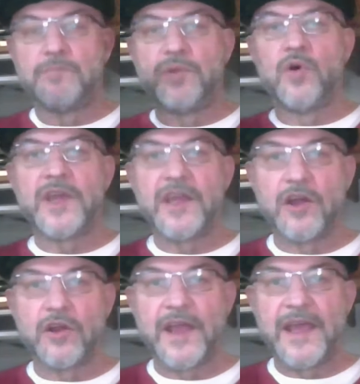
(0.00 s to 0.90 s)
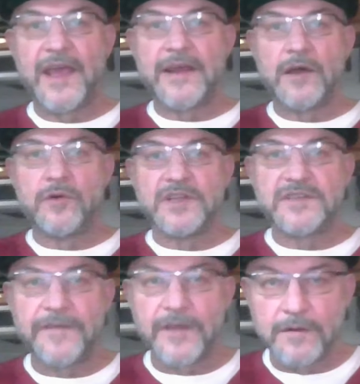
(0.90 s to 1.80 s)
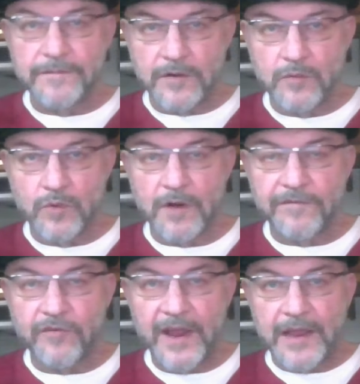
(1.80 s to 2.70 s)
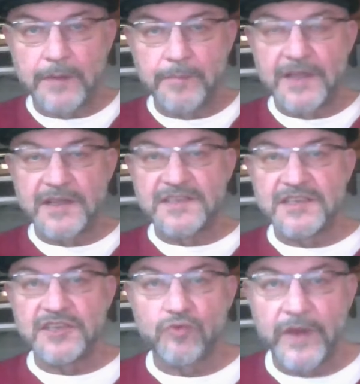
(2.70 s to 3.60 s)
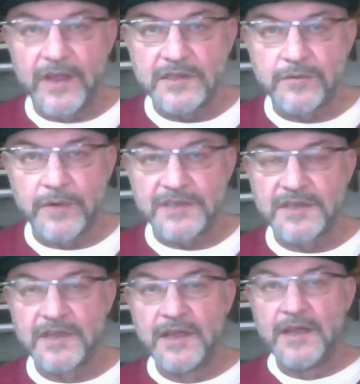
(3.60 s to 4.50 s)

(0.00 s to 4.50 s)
we're poking our head out as fearful, we're afraid, because this is real to us.